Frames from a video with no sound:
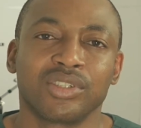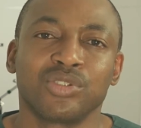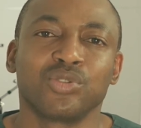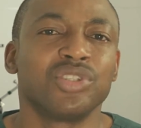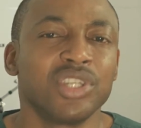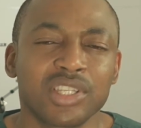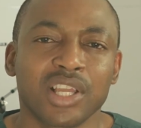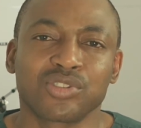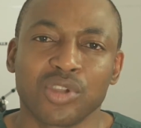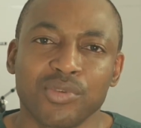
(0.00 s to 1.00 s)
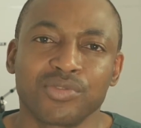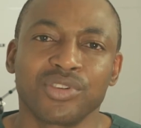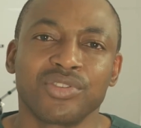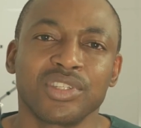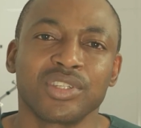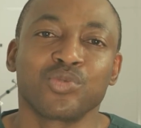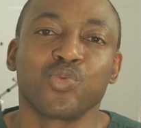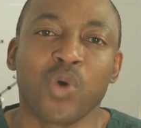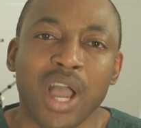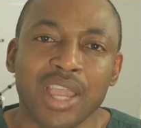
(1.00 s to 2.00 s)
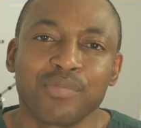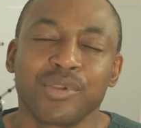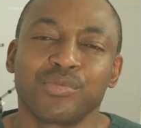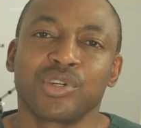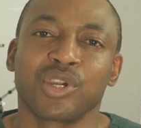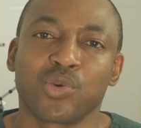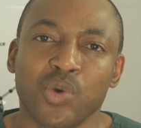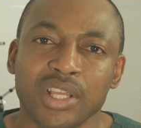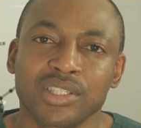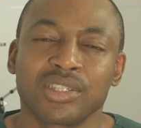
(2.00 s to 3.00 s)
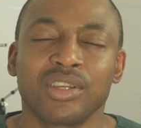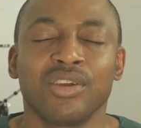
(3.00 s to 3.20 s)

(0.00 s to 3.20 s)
So these are some of the reasons why people request